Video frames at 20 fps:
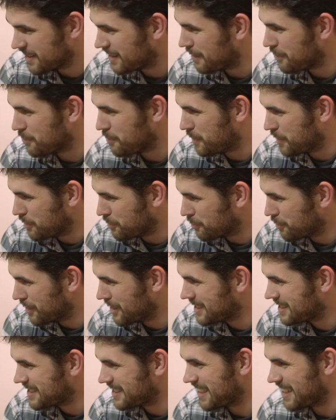That would be the
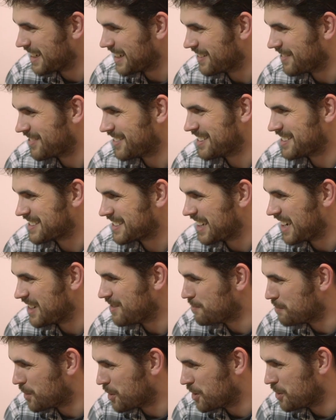worst thing if this
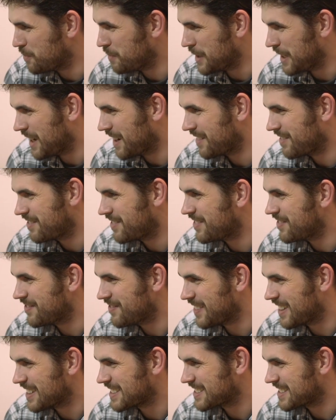game burnt me out
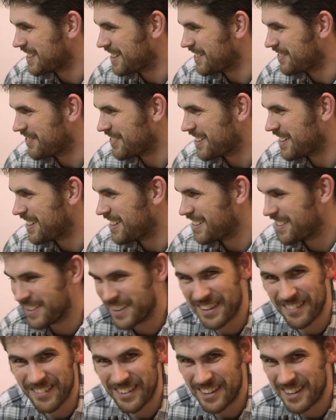from like sci-fi. I'll
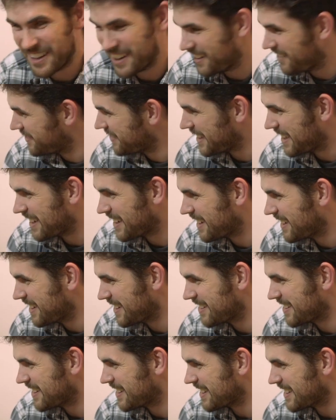never have that. I
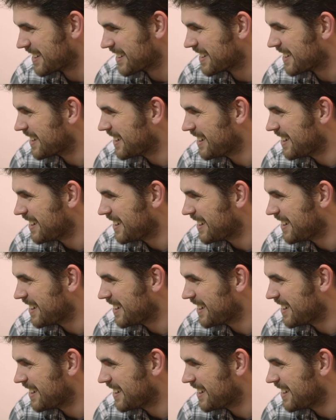don't think.